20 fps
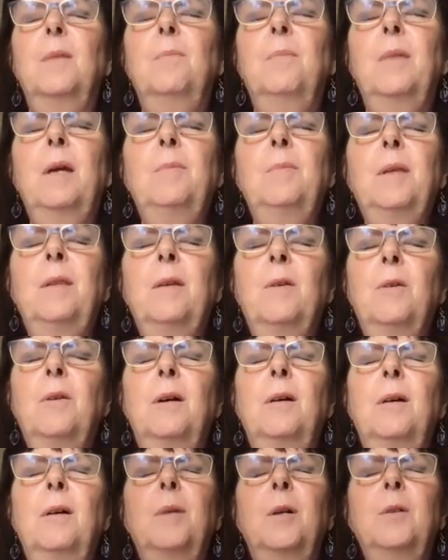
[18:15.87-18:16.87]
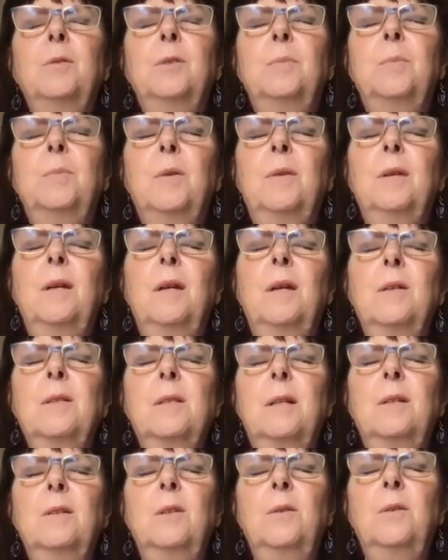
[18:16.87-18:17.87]
Maybe there are uh, multiple
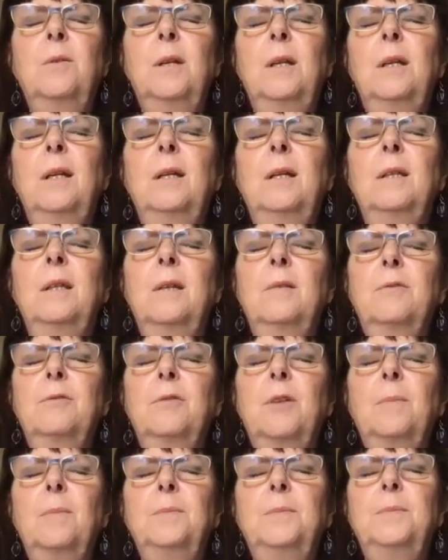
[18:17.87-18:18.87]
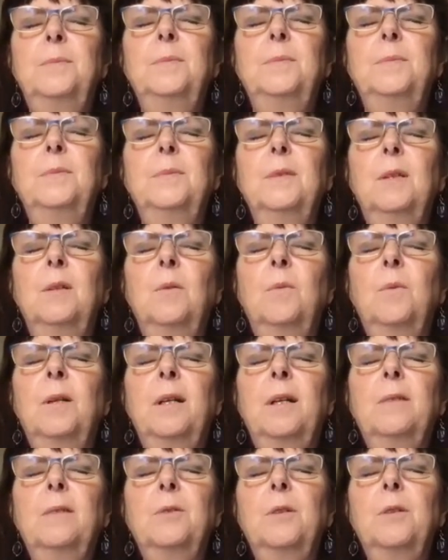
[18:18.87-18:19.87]
things that you need healing from,
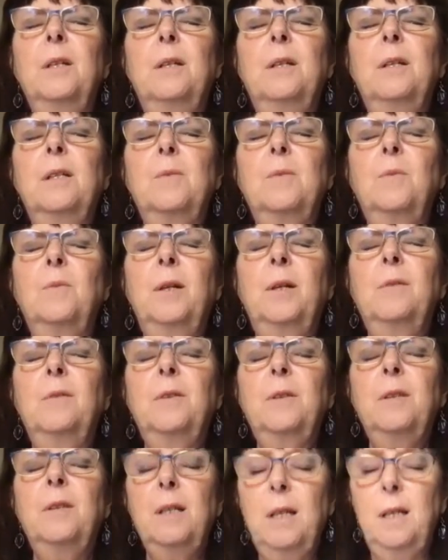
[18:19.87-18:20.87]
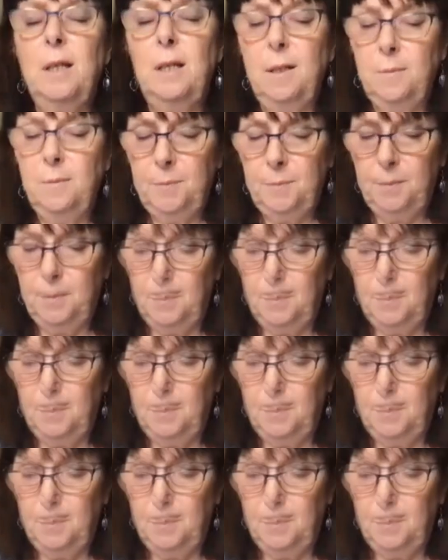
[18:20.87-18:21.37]
whatever it is, whatever the need.